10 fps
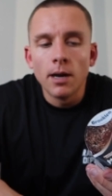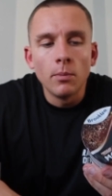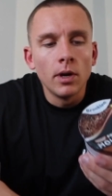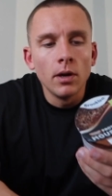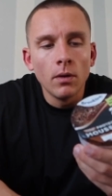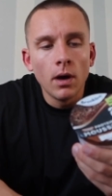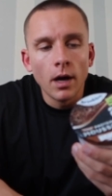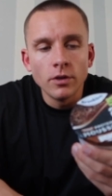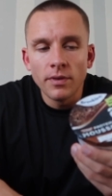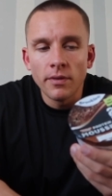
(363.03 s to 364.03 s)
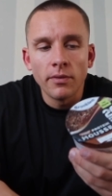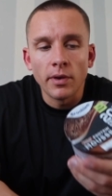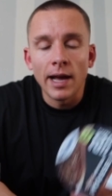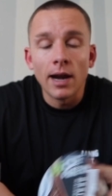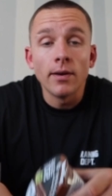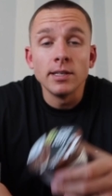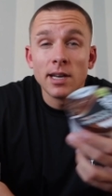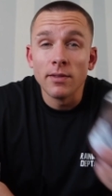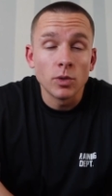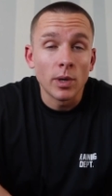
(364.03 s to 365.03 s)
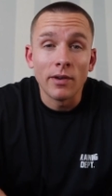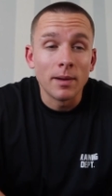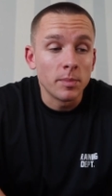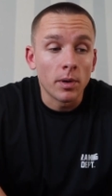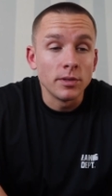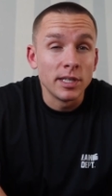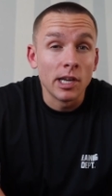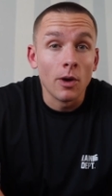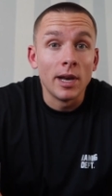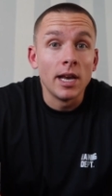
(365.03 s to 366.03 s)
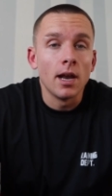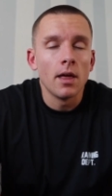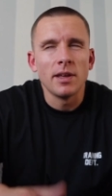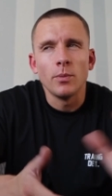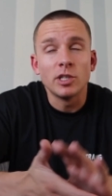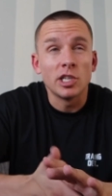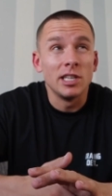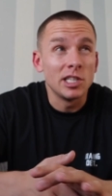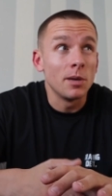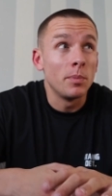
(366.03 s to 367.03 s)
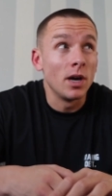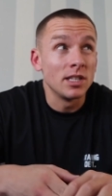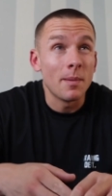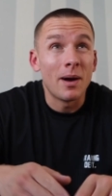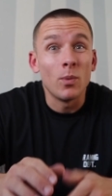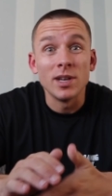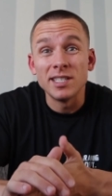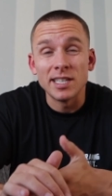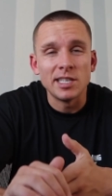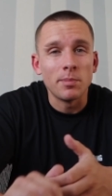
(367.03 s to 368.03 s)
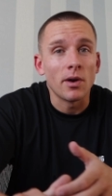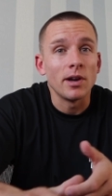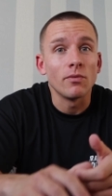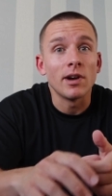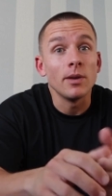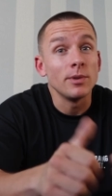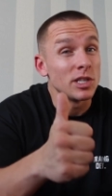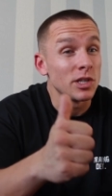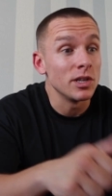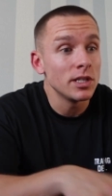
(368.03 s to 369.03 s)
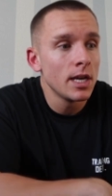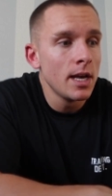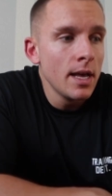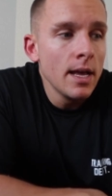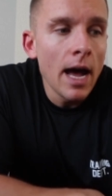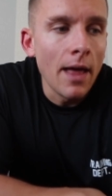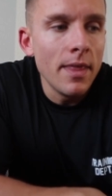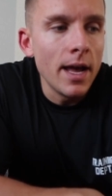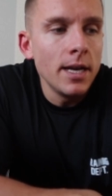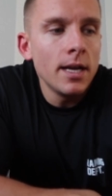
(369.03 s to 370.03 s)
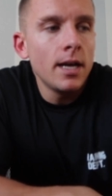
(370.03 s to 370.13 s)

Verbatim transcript: unreal, 153 calories, another 20 grams of protein going in. I think which is gonna put us at about 160 protein already, which is good. And then